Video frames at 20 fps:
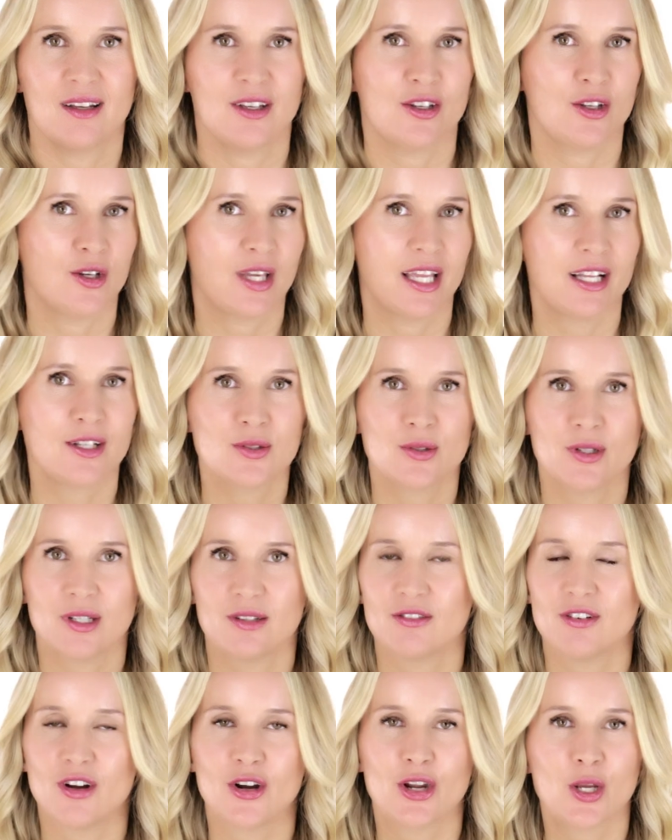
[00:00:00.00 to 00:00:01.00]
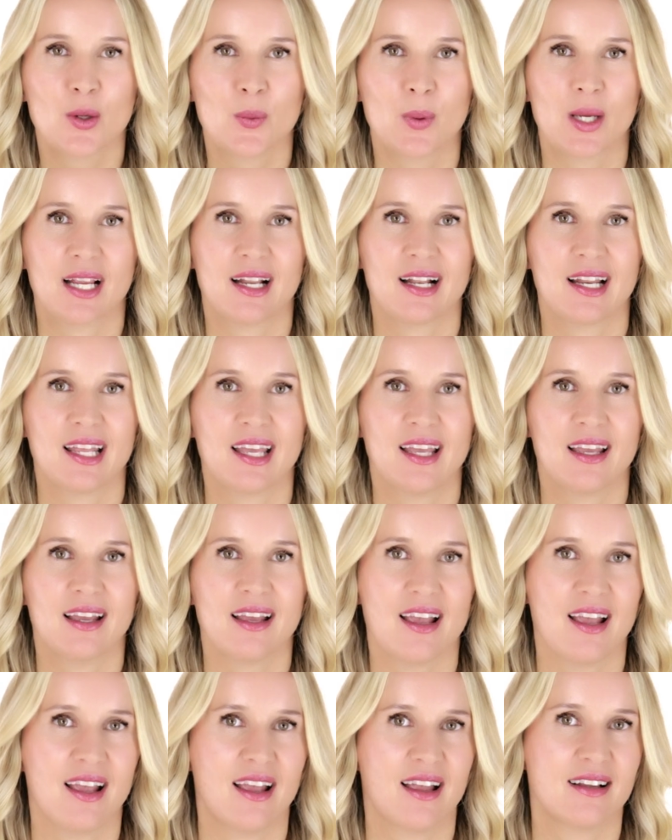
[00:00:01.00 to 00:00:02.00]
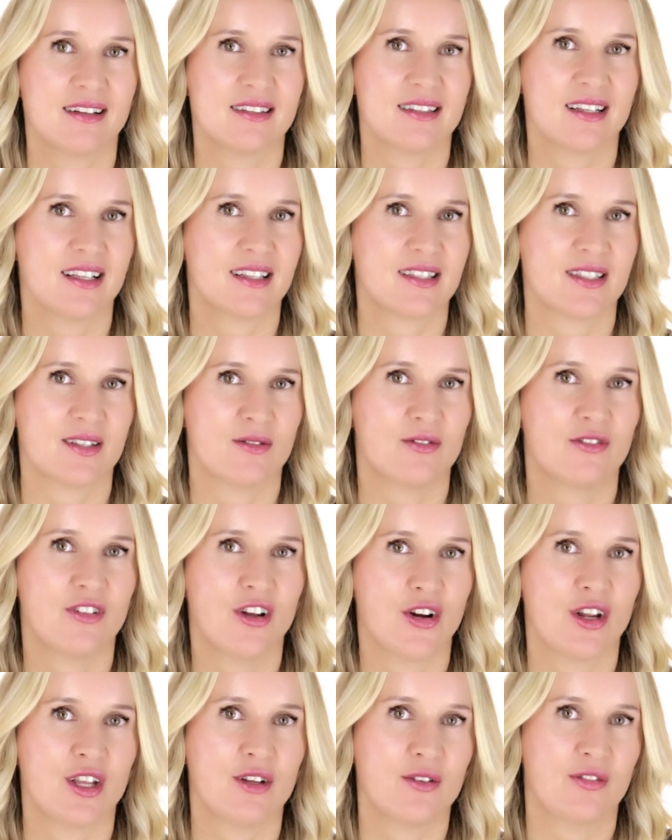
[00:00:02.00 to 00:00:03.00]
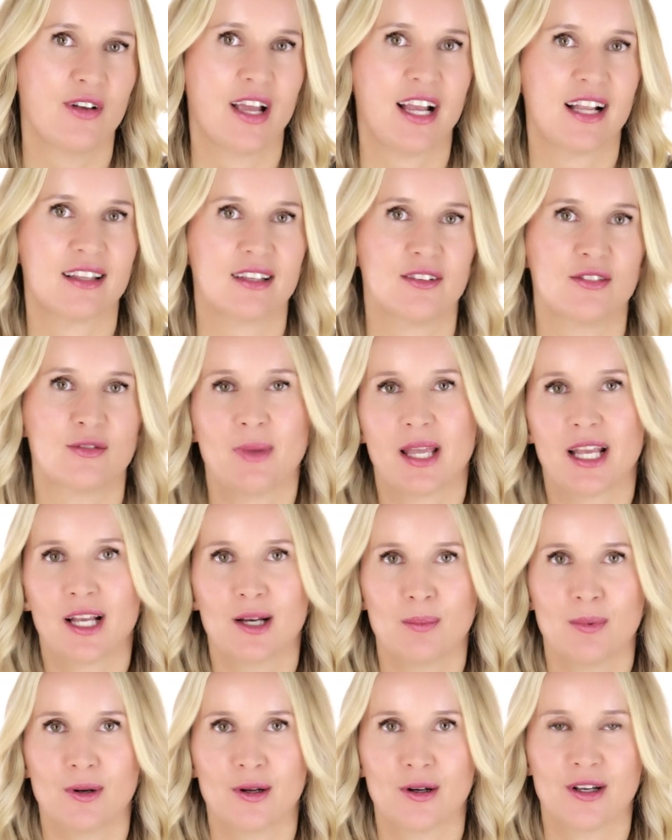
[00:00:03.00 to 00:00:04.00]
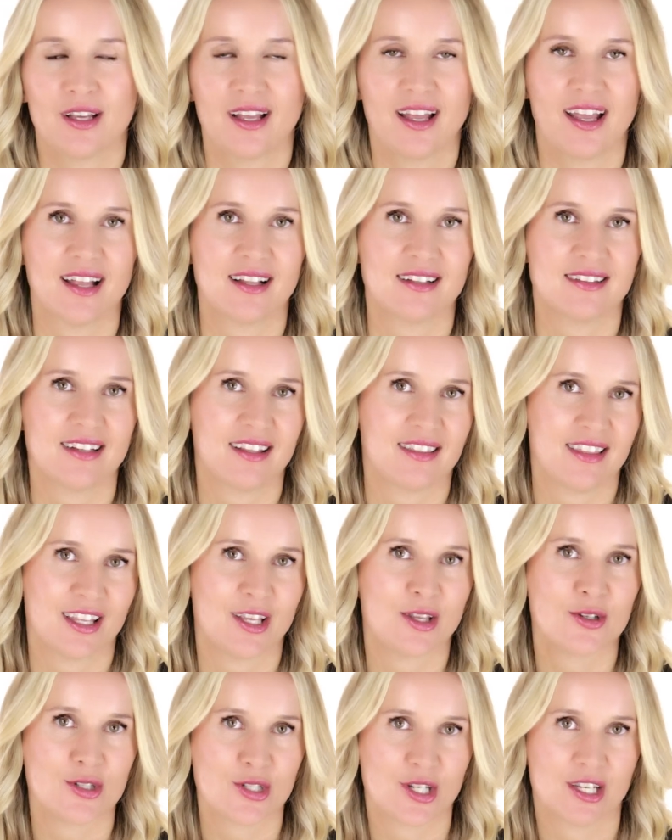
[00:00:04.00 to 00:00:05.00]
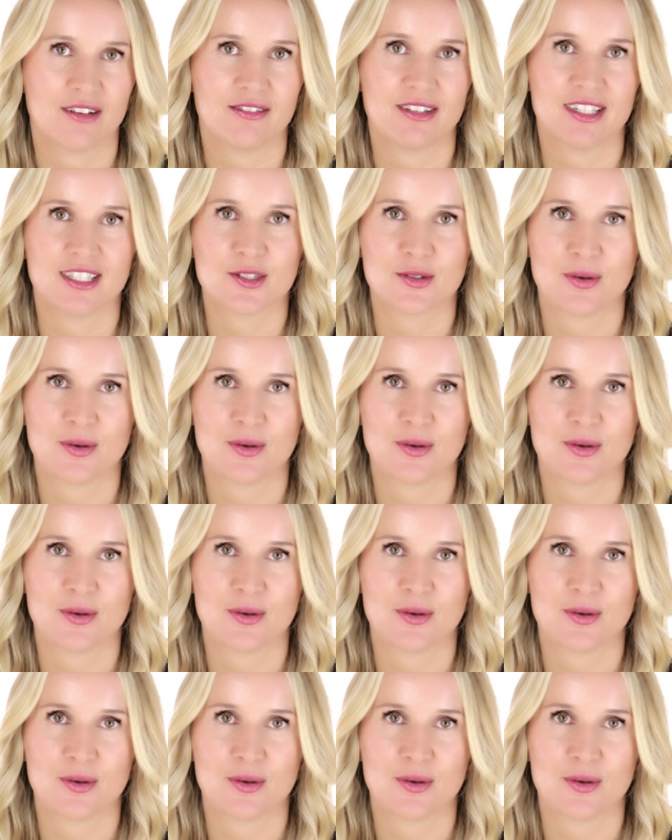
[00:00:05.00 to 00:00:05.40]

You can do it very quickly and it's a very effective makeup look, and I think you should give it a